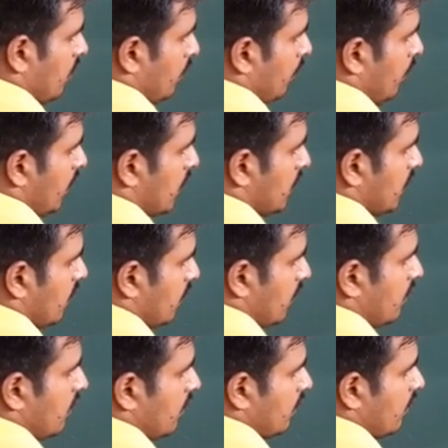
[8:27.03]
plus
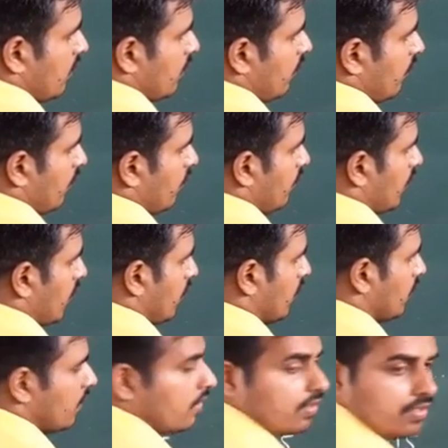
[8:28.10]

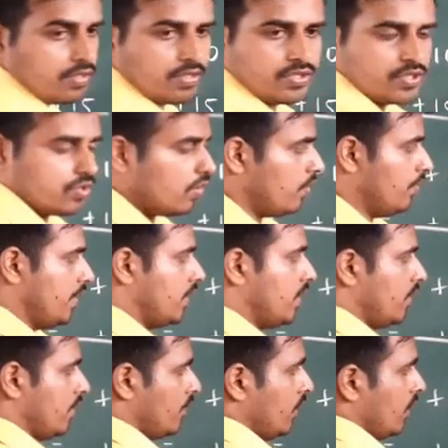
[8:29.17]
15. Solve it.
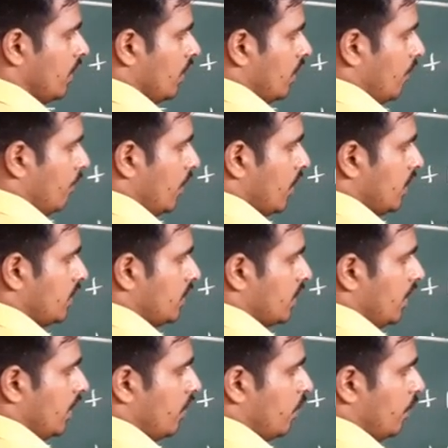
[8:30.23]

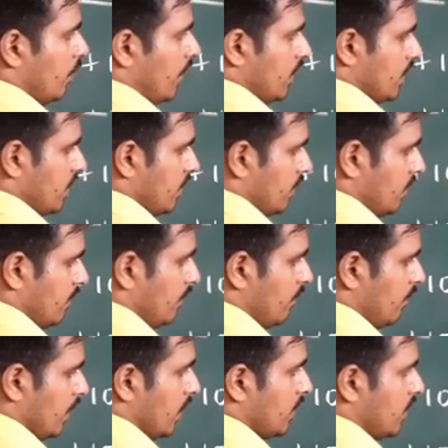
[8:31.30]
Plus into plus,
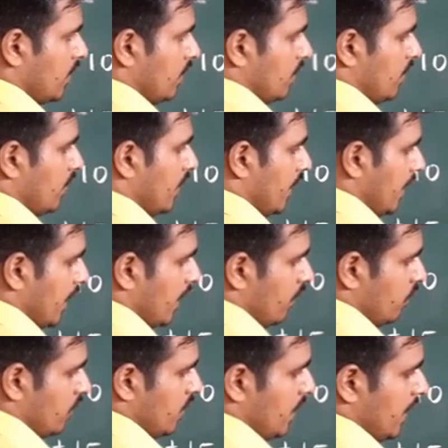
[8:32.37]
plus 10
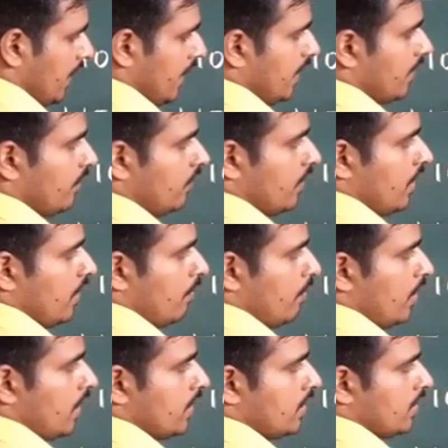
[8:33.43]
outside.
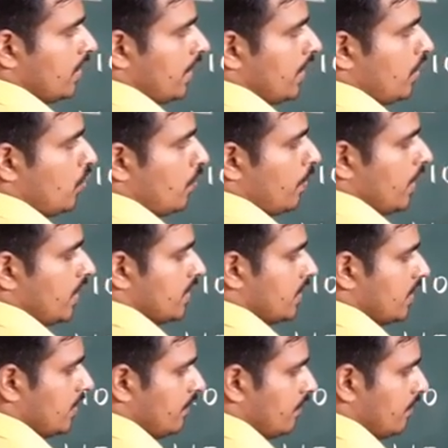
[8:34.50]
Plus into
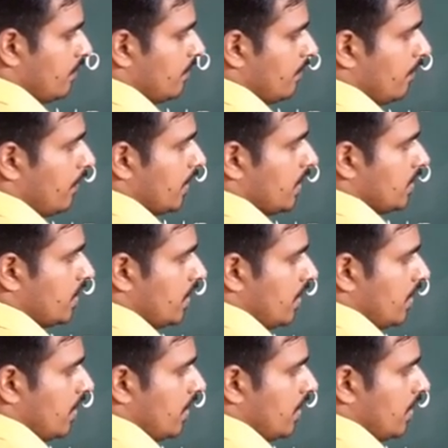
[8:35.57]
plus, plus